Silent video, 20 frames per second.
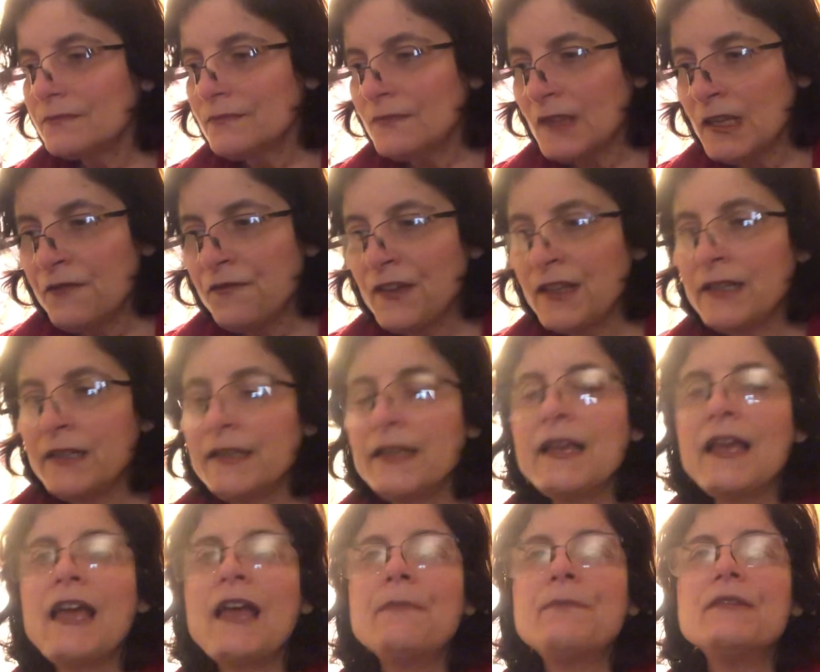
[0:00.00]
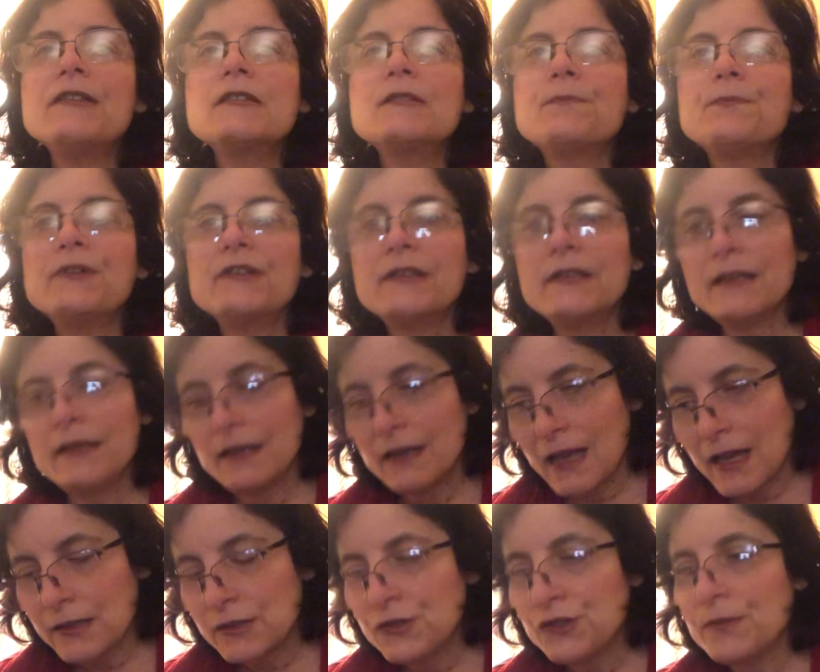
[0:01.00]
if anything happens, put the
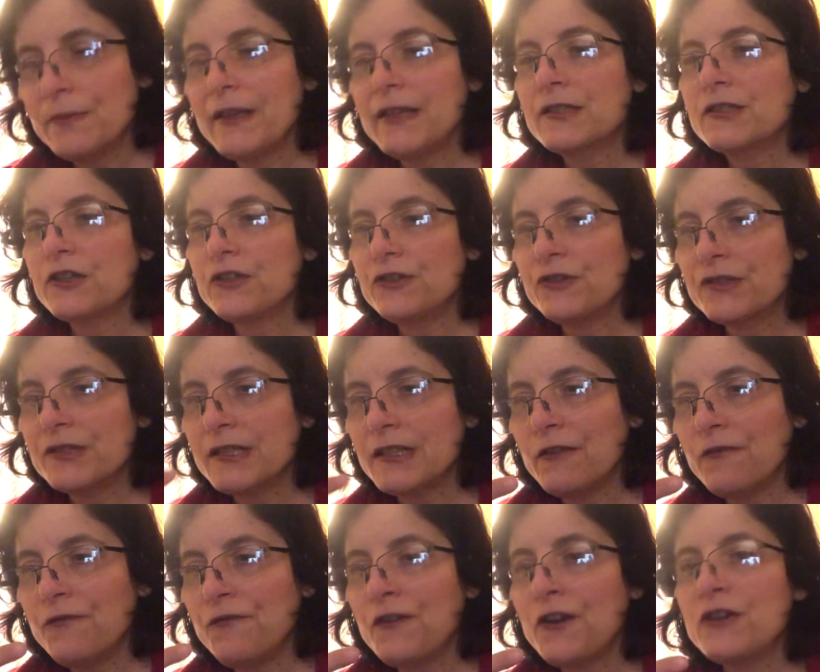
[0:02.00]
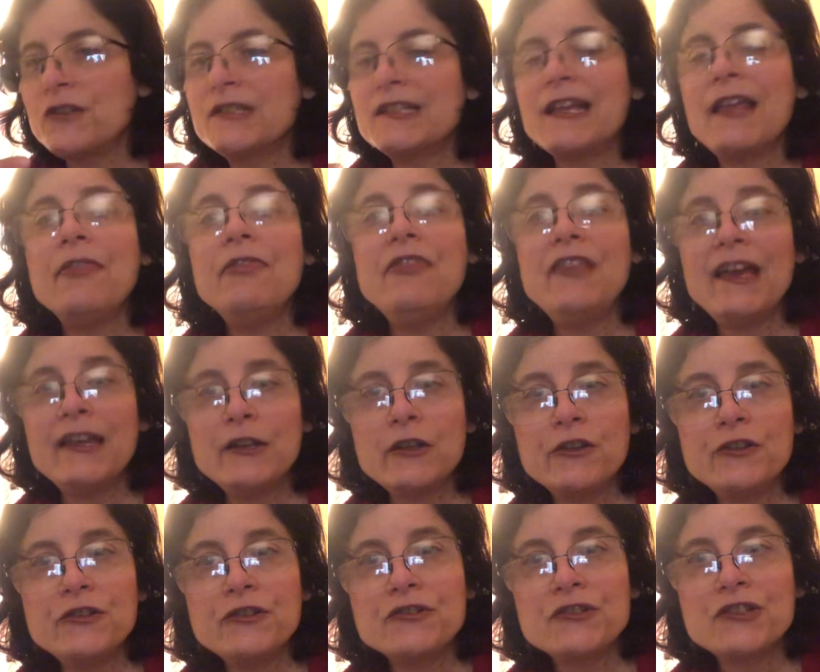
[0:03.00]
oxygen mask on yourself first and then
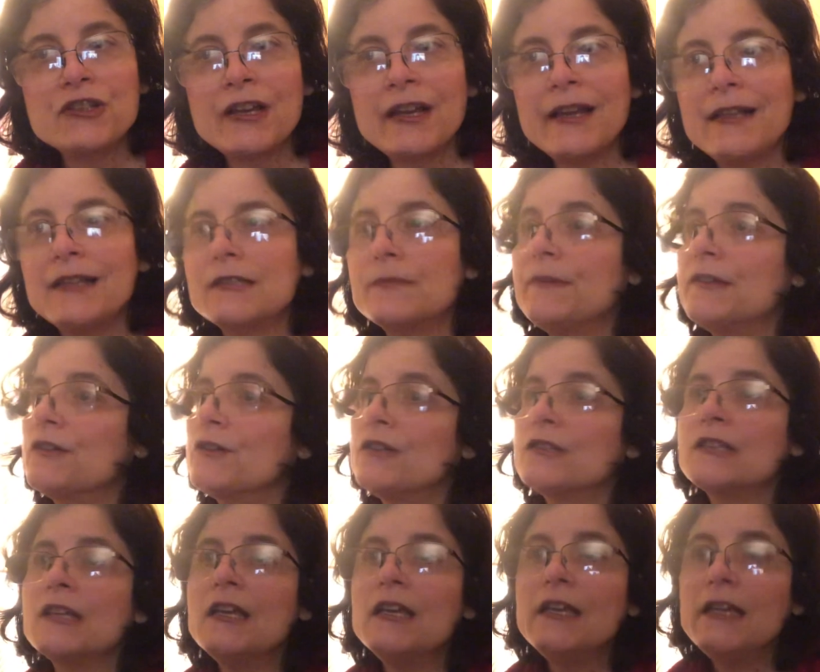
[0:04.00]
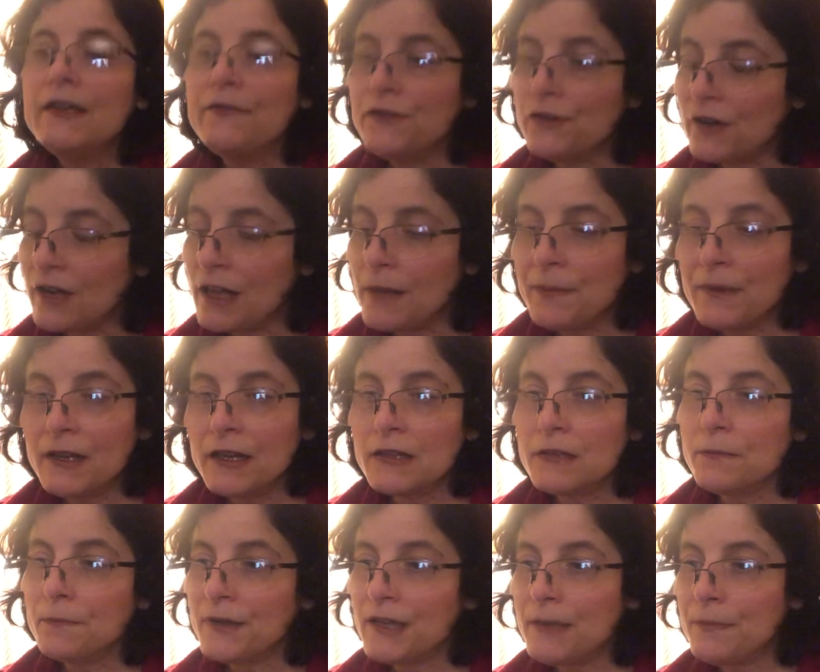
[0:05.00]
on your child. Because if you're helping other
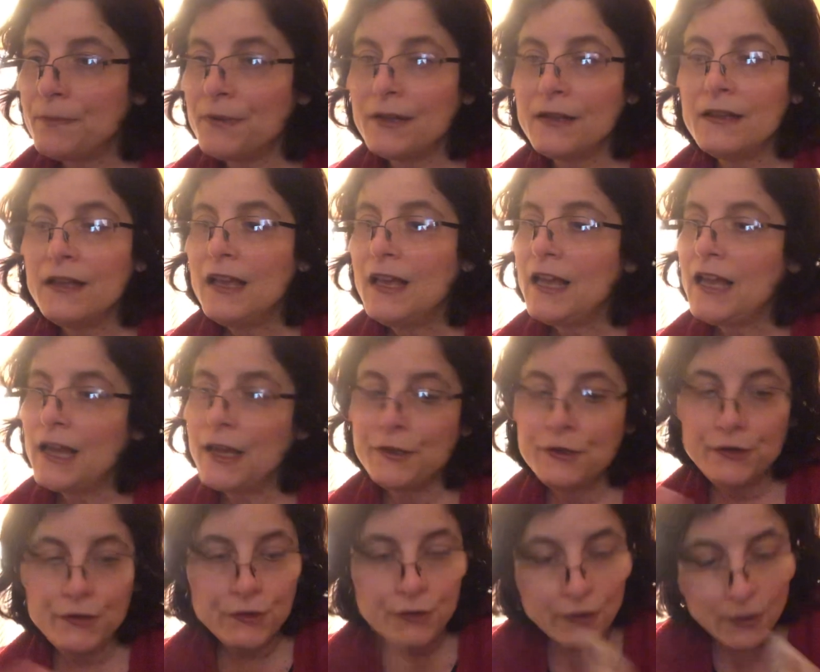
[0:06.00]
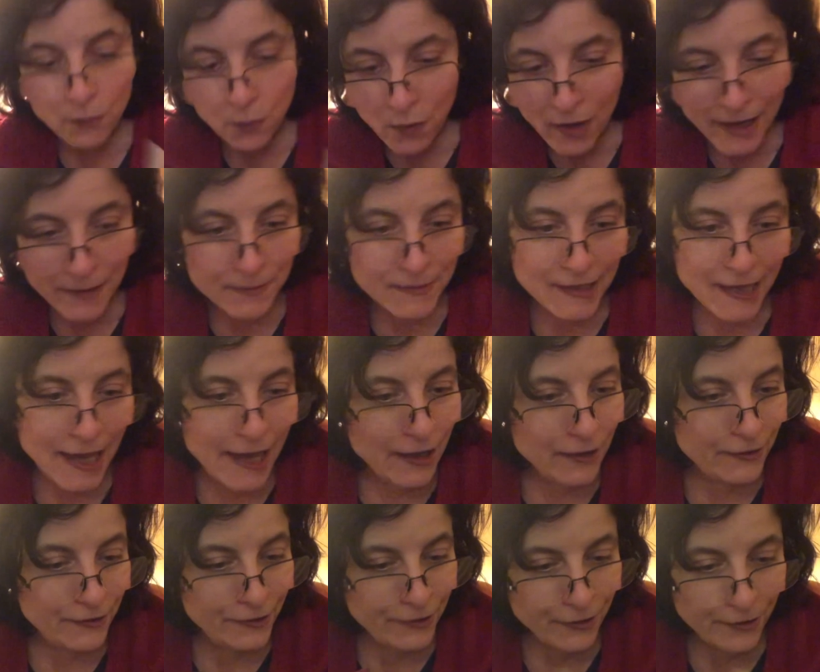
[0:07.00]
people and you're wiped out
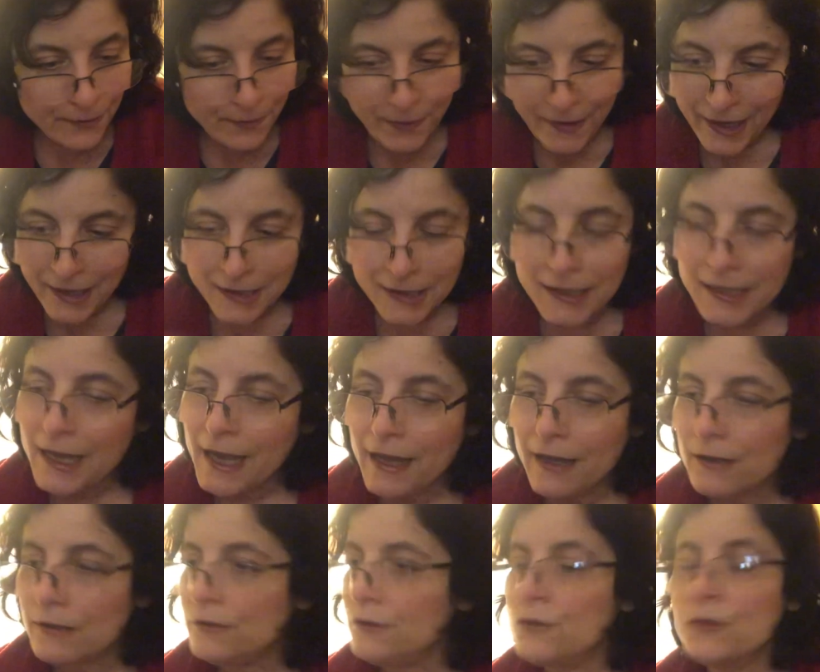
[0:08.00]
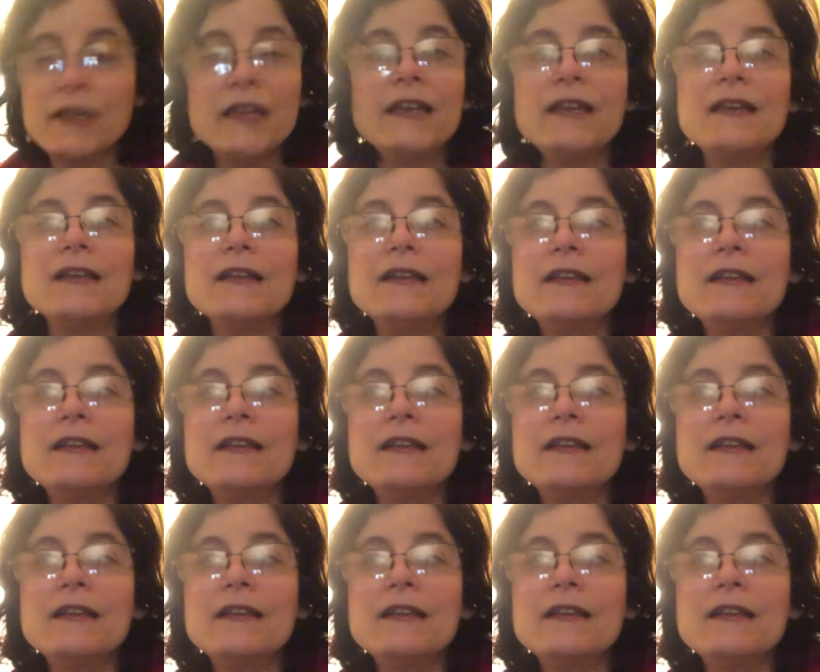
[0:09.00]
and you're passed out, you can't